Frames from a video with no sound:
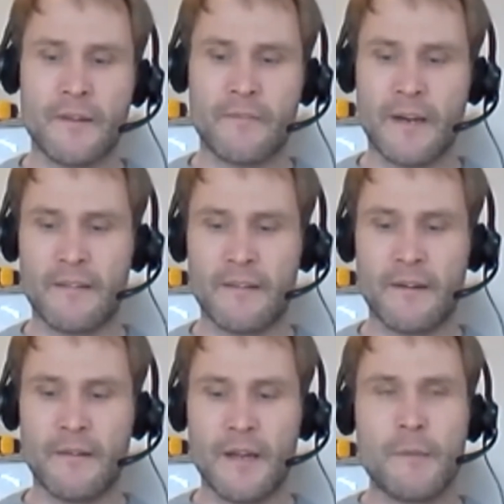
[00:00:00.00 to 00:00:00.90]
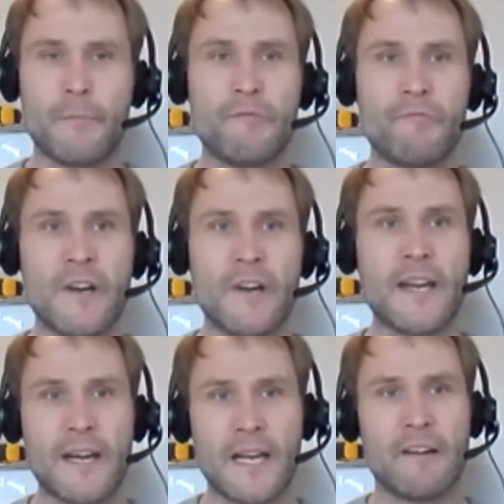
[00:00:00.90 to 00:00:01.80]
giving is to be
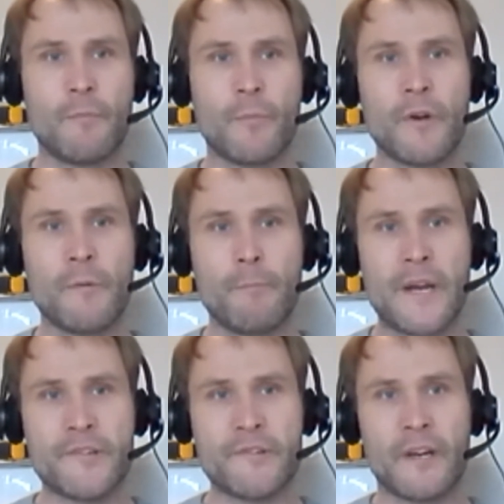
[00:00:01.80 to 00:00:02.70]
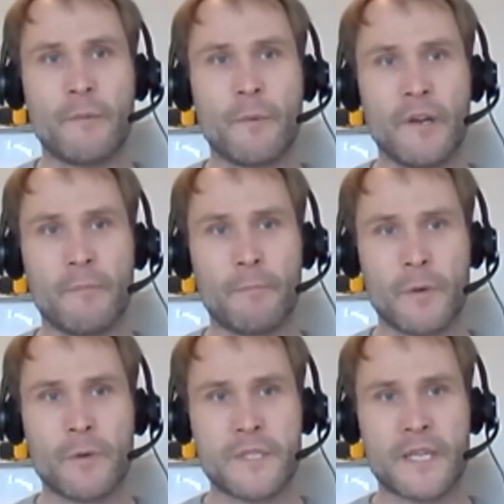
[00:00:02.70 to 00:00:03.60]
really clear on what you're measuring and what you're
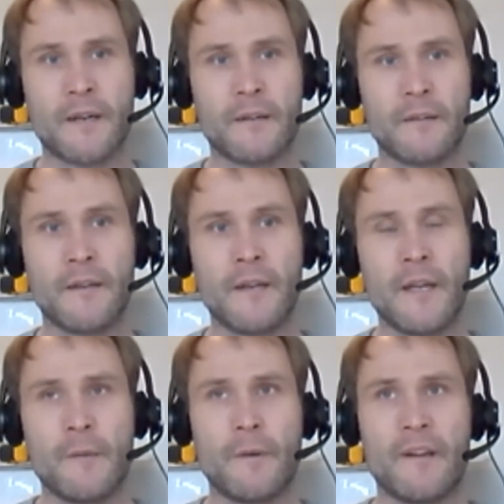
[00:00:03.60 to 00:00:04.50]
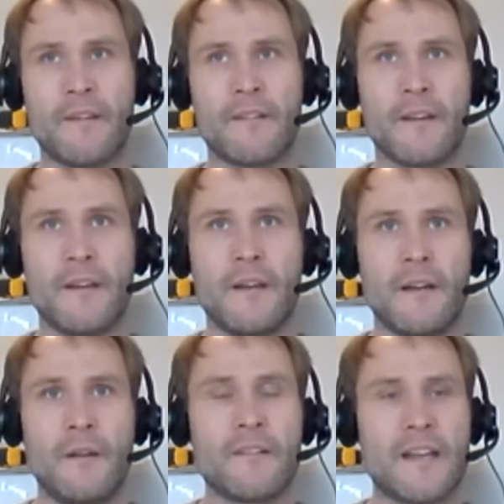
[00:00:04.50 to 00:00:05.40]
reporting on, because
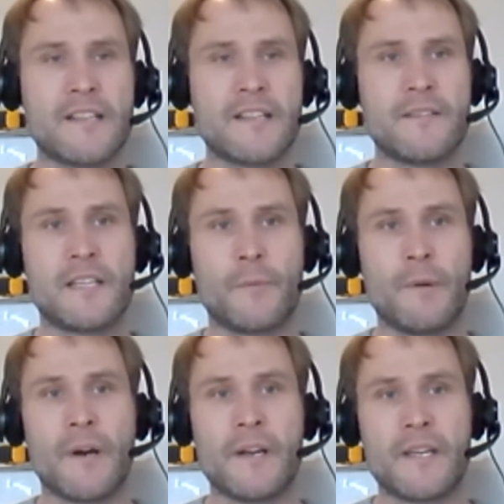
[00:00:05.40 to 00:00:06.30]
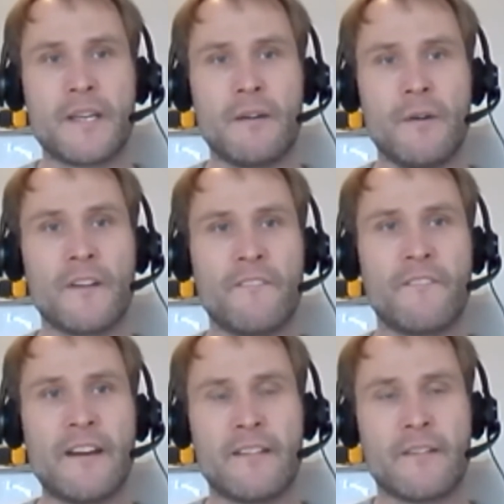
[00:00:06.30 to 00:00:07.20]
lots of the activities that we might do, on the
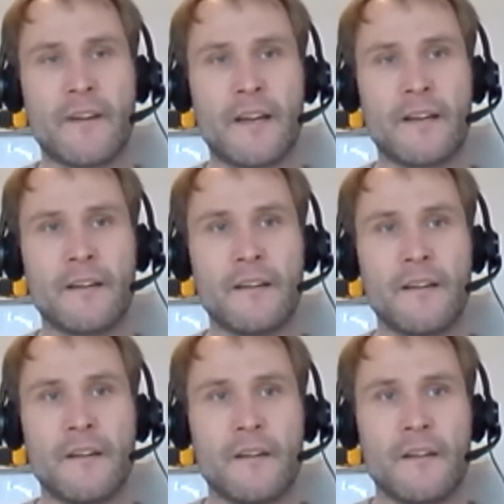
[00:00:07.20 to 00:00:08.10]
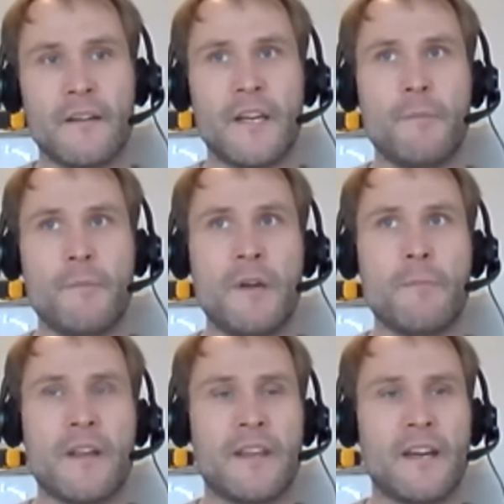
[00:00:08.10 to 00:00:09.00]
face of it, you
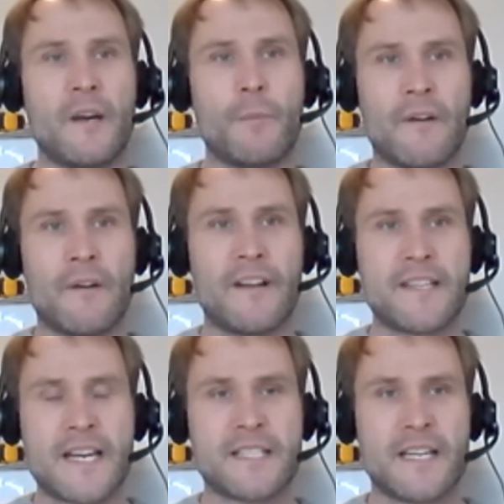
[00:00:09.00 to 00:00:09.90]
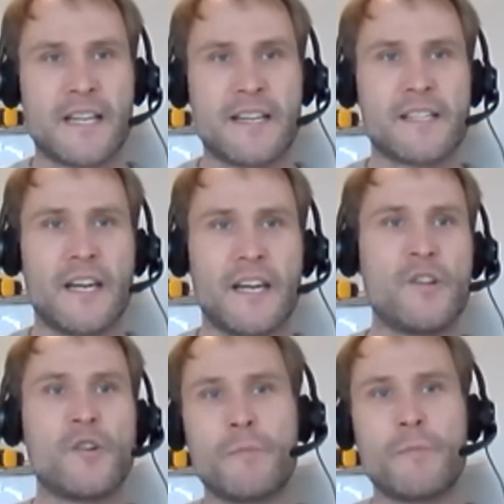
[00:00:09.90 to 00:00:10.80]
might think, oh wow, fantastic, this
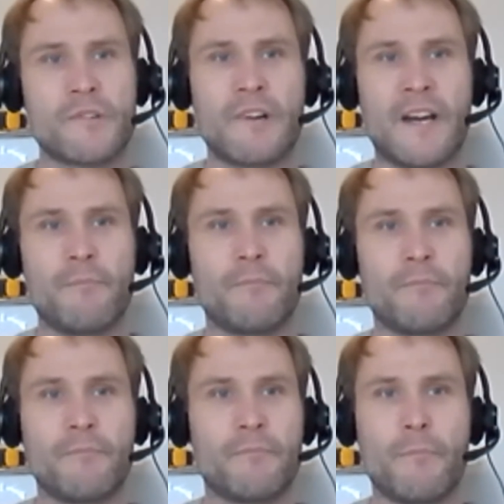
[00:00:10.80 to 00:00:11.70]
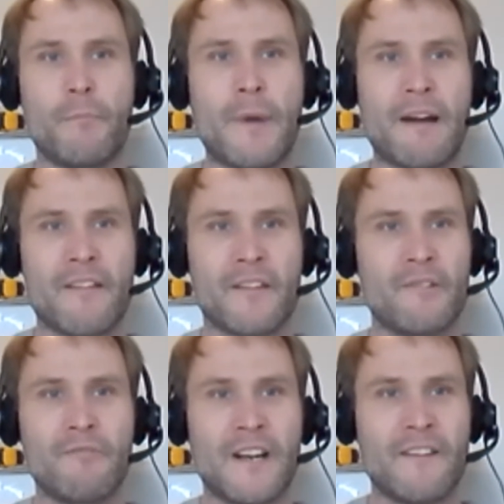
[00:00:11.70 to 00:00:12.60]
enormous great
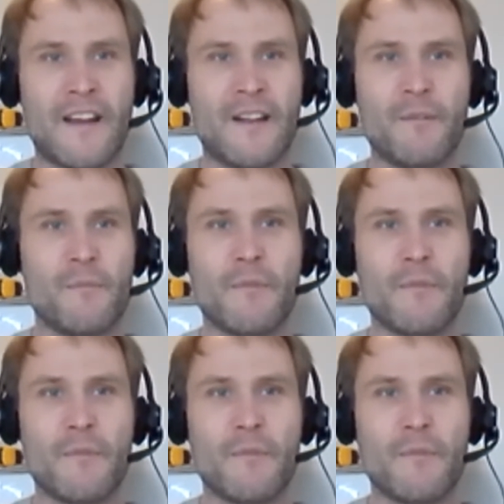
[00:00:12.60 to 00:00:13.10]
marathon run event,